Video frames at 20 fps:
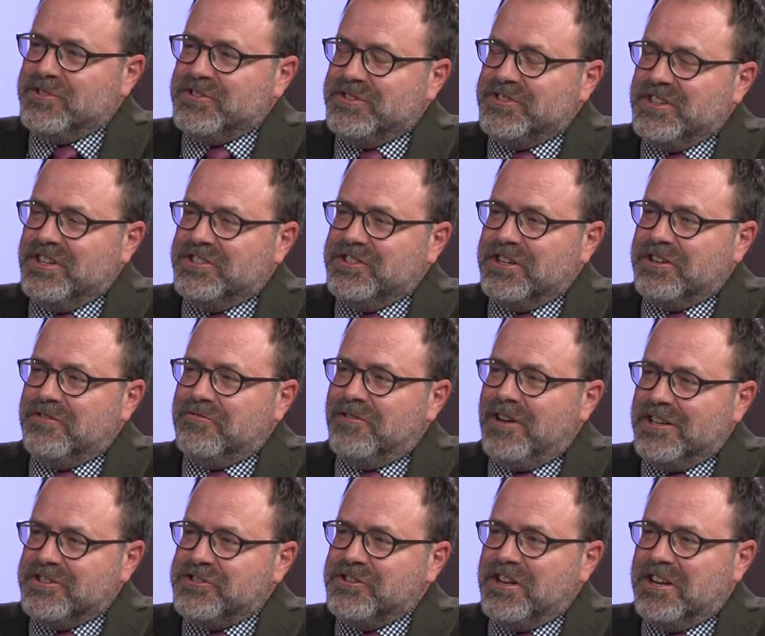Thank it you. sounds like a
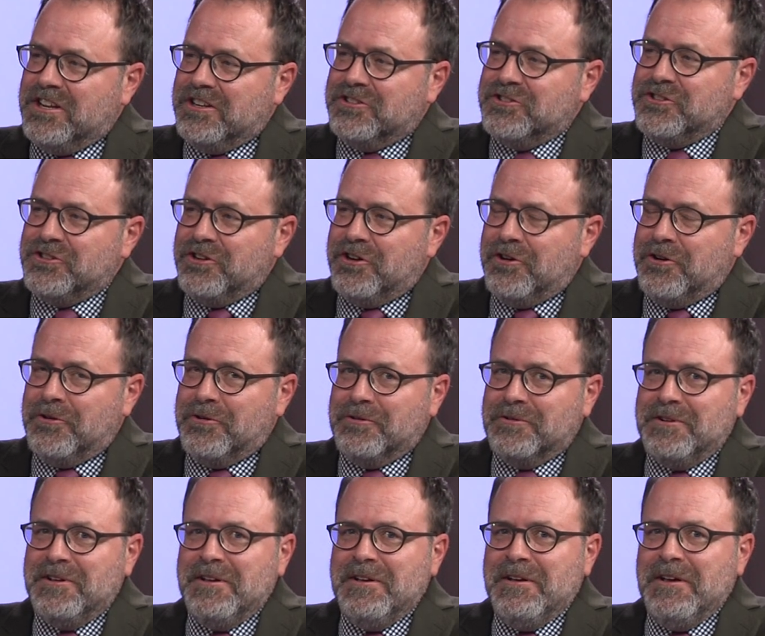fascinating show.
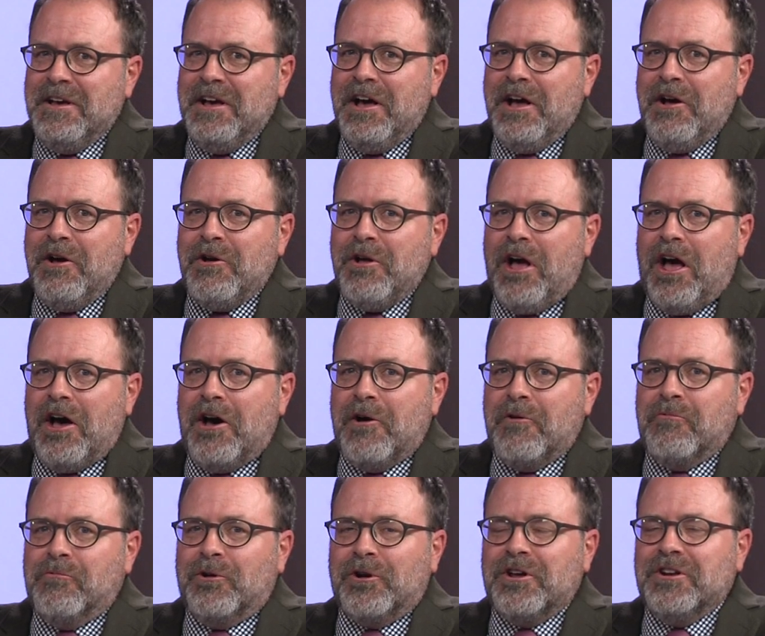Thank you.
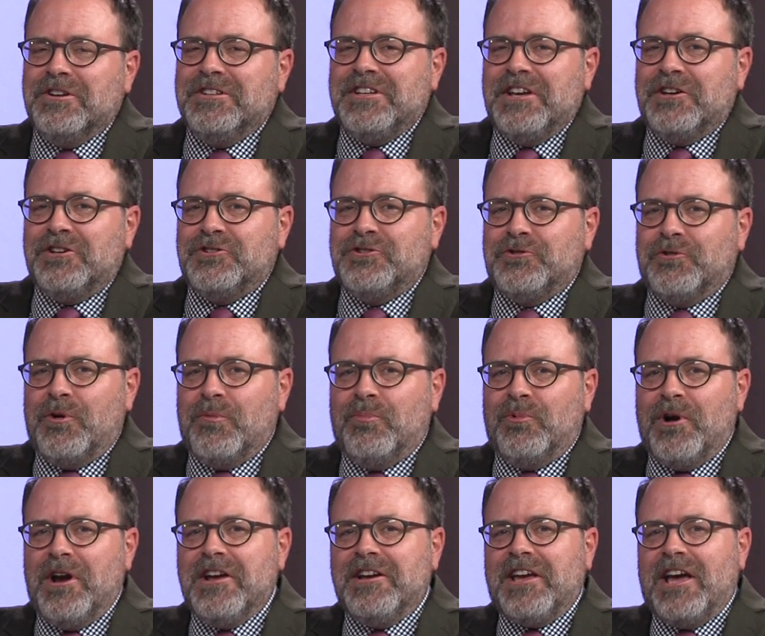Uh, we're going to take a short
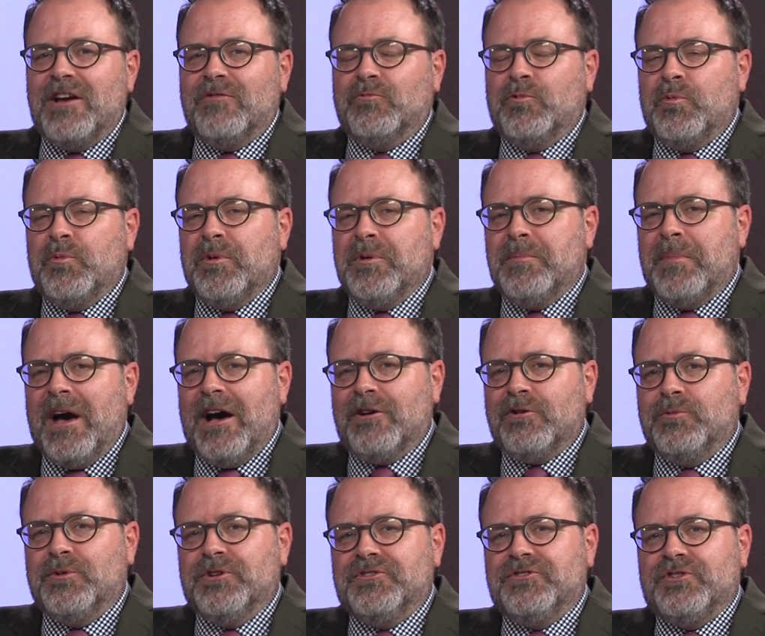break, and we'll be
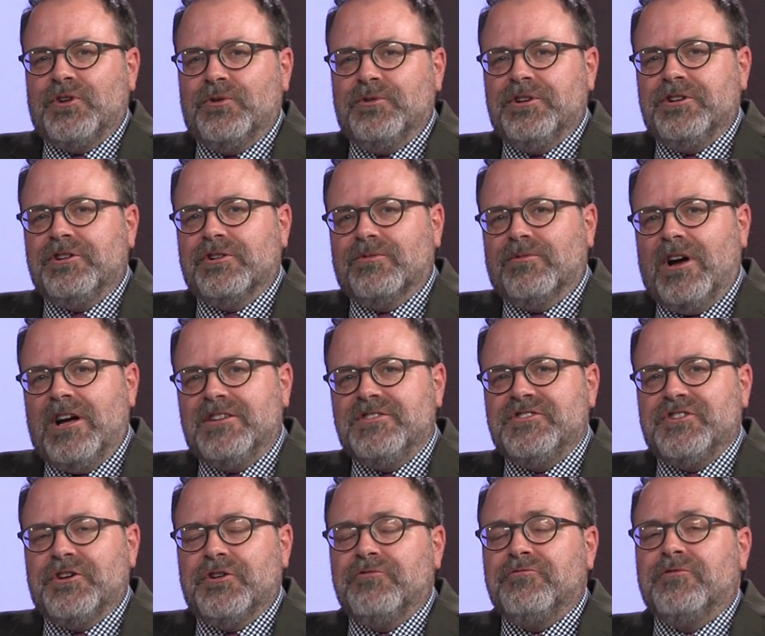back with Tony
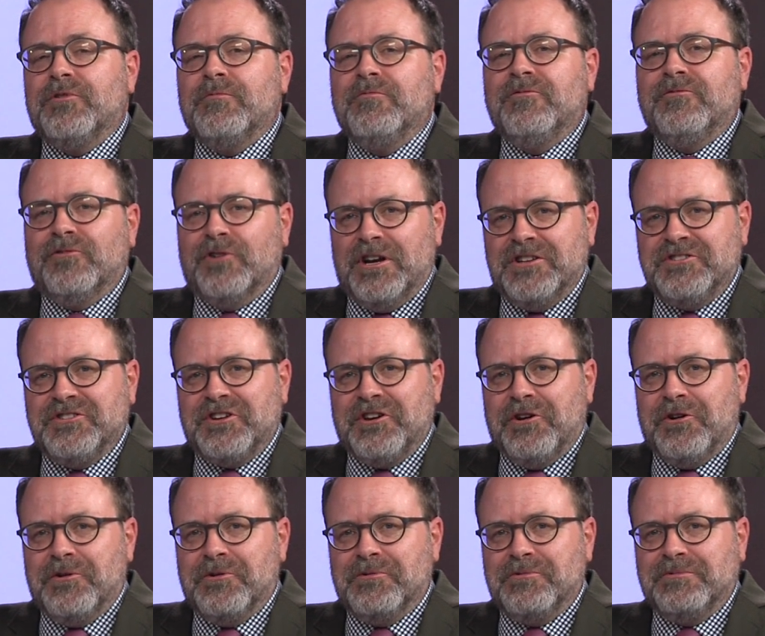Carranza from
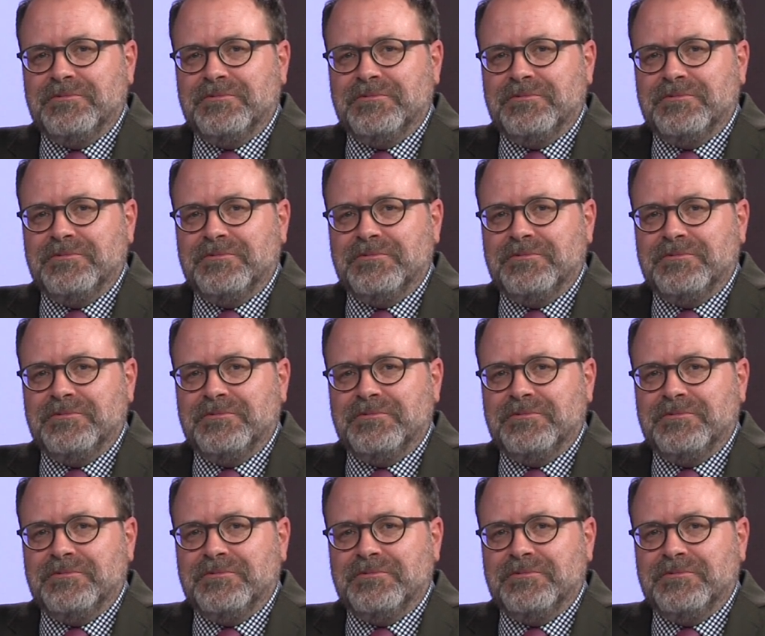Fresco.